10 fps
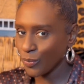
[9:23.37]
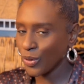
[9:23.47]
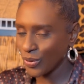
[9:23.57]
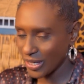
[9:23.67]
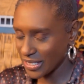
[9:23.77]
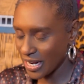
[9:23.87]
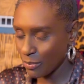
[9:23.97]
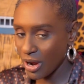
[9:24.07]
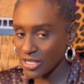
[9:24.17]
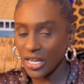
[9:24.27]
We're going to get to that
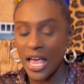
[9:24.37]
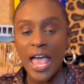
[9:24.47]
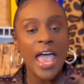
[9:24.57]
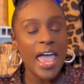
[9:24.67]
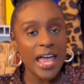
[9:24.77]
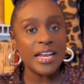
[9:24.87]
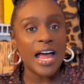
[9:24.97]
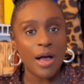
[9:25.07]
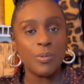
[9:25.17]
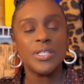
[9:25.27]
project. And
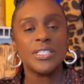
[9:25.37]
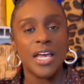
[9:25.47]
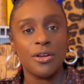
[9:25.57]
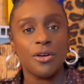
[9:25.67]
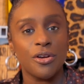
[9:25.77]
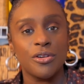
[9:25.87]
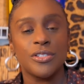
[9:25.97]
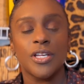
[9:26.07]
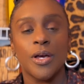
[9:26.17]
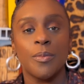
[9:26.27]
I would send her
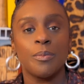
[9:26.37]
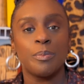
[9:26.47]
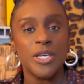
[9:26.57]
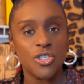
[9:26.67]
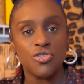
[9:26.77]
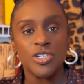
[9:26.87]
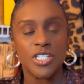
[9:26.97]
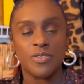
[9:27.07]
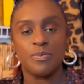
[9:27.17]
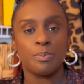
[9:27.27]
some Pinterest
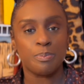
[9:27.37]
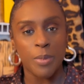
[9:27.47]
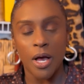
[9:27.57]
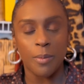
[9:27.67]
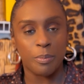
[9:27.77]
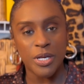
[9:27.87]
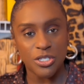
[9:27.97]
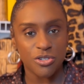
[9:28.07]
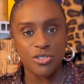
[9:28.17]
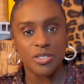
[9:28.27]

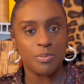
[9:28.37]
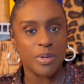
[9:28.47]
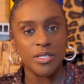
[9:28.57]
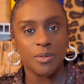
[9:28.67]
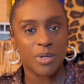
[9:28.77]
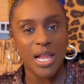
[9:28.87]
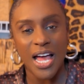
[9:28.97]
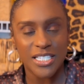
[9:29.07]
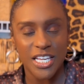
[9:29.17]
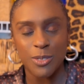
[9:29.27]
pictures and some
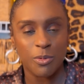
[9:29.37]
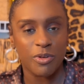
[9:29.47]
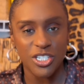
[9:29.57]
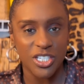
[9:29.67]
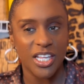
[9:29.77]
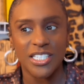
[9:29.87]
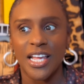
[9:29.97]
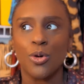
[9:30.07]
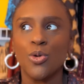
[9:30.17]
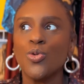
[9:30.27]
closet inspiration, things
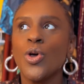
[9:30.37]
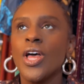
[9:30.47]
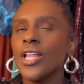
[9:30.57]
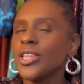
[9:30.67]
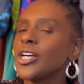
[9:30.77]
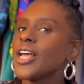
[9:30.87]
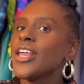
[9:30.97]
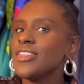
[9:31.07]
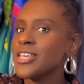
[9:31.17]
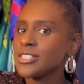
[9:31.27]
like, ooh, look,
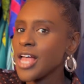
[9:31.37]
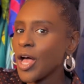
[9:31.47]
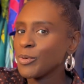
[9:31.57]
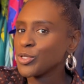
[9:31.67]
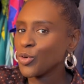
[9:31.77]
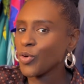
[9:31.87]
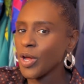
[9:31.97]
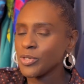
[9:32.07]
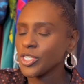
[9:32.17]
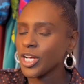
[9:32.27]
this style would be so
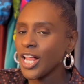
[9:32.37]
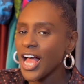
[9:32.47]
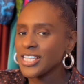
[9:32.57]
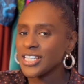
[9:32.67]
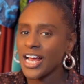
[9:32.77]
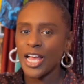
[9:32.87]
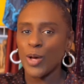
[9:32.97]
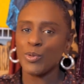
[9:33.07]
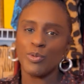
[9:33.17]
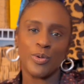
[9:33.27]
great with your closet. I can
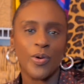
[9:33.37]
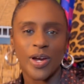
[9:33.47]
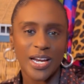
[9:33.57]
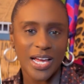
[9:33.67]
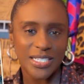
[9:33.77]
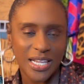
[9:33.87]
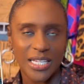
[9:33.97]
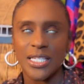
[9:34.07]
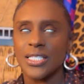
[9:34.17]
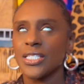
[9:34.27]
help you reorganize it
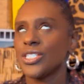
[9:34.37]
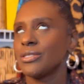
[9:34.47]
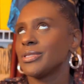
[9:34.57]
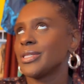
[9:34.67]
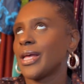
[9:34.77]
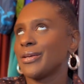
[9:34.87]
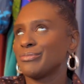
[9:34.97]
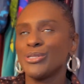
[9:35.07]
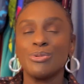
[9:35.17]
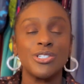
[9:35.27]
like this. And she was like,
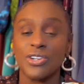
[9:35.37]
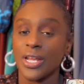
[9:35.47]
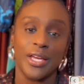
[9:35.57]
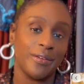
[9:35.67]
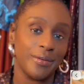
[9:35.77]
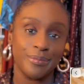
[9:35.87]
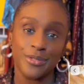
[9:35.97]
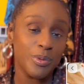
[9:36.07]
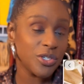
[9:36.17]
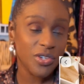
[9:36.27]
she wasn't trying to hear it.
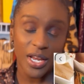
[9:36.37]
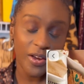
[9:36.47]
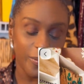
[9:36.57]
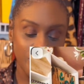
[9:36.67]
She wasn't trying to hear it.